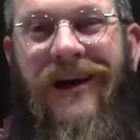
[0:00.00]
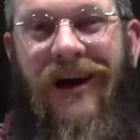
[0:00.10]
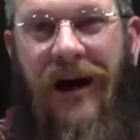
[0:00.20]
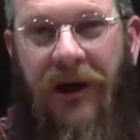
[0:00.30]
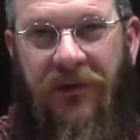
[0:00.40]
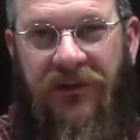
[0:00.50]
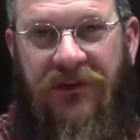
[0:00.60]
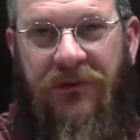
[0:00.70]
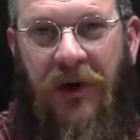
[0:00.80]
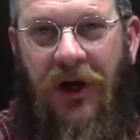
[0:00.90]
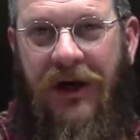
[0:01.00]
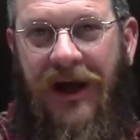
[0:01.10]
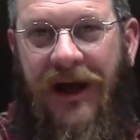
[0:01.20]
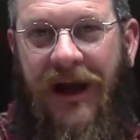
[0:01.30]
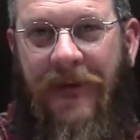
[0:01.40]
I was a smart
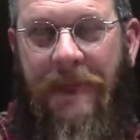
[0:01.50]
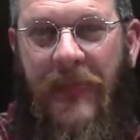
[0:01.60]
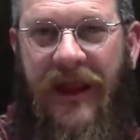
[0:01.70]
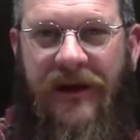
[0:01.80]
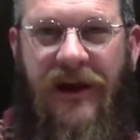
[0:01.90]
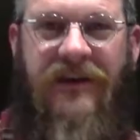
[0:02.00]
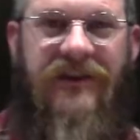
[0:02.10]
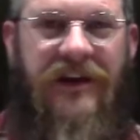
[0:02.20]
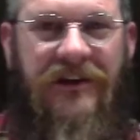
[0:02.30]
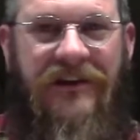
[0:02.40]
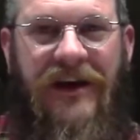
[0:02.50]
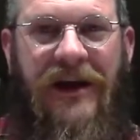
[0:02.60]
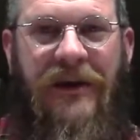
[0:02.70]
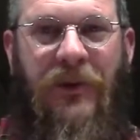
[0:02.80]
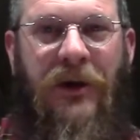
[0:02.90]
guy and I set a
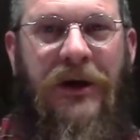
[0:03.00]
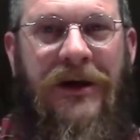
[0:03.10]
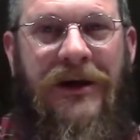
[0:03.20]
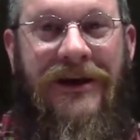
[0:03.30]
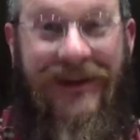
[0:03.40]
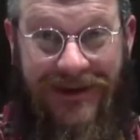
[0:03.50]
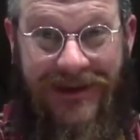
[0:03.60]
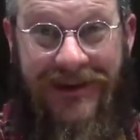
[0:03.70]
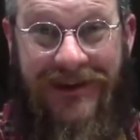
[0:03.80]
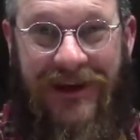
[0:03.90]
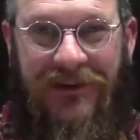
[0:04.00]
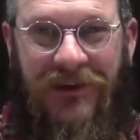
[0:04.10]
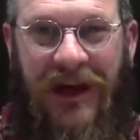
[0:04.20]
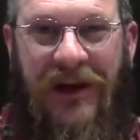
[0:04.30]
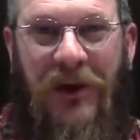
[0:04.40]
timer. That's
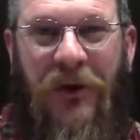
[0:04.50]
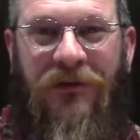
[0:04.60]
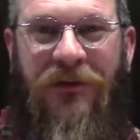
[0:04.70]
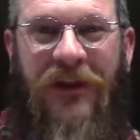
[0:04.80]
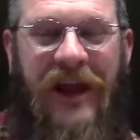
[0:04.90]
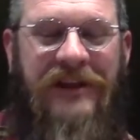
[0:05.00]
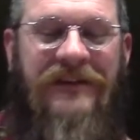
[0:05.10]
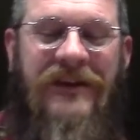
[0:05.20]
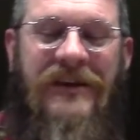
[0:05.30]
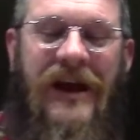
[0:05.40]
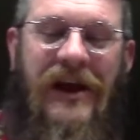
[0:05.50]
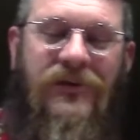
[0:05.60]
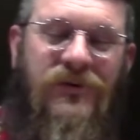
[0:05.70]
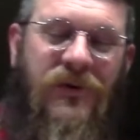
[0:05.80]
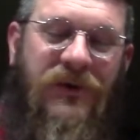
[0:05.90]
right, so that I did not
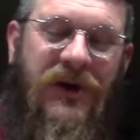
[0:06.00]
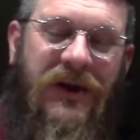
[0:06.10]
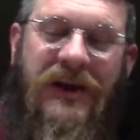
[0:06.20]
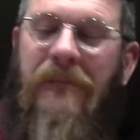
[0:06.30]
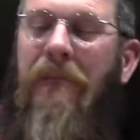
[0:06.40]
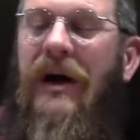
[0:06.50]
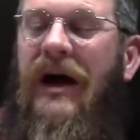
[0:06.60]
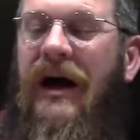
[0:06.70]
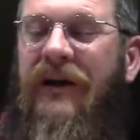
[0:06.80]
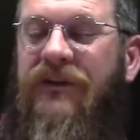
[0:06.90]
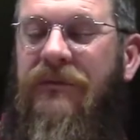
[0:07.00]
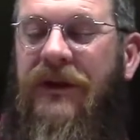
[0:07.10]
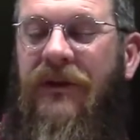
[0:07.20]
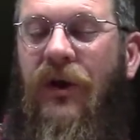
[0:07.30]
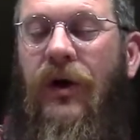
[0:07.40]
drone on
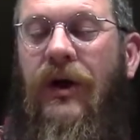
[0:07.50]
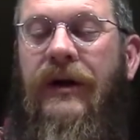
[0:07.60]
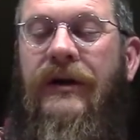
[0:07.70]
impossibly long.